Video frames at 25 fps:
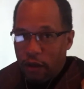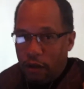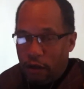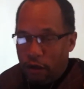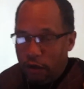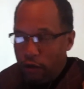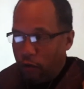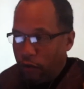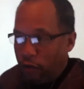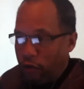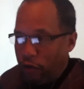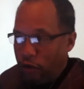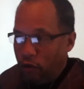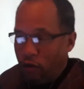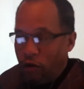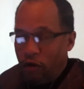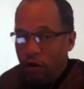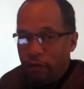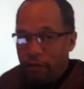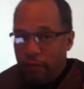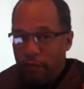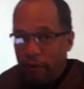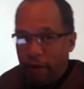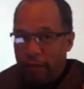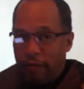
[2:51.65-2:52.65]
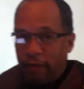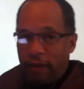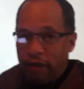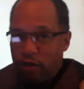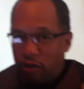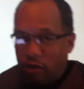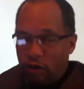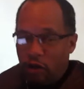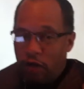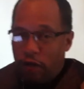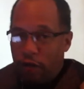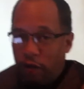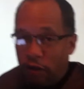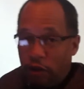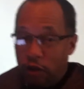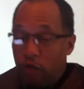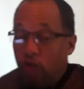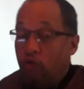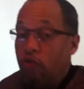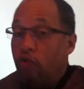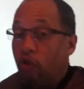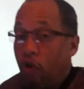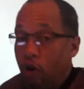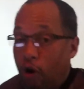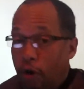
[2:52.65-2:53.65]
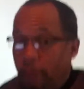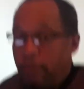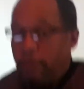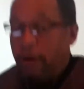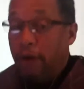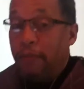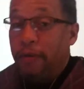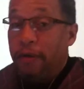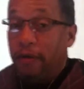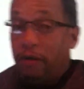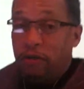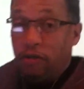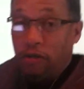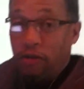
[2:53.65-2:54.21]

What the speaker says: You know, when you're a public servant, you are a public